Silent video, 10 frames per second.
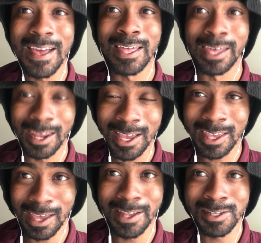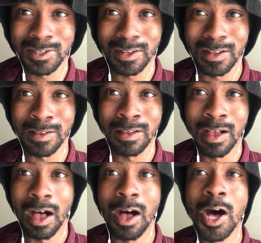getting canceled
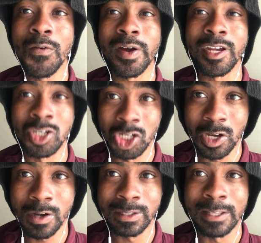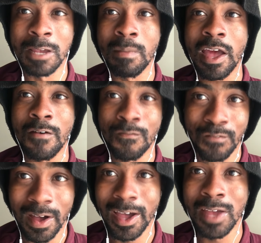over a joke that they made
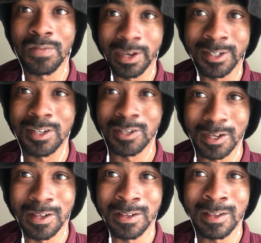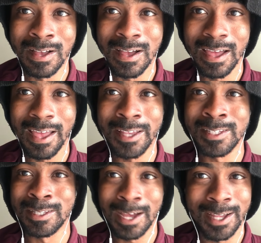five years ago is
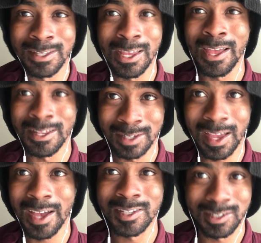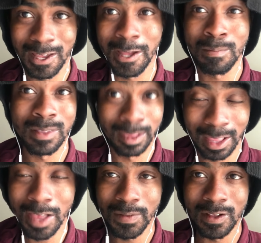not the exact same
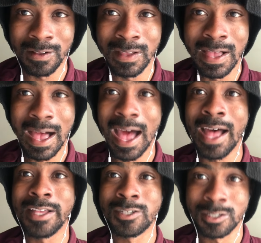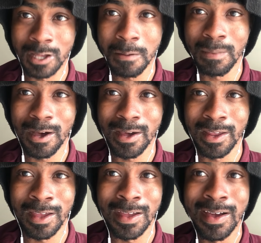level as
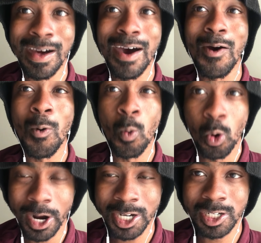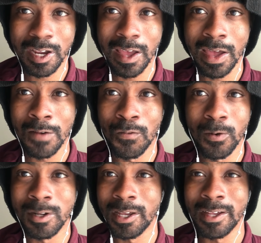somebody wishing
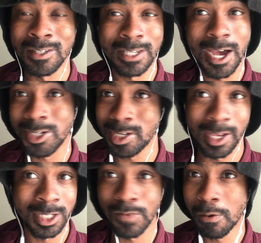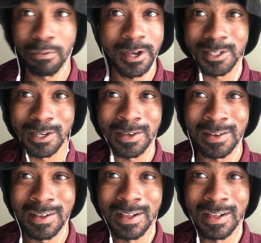for the assassination of a president.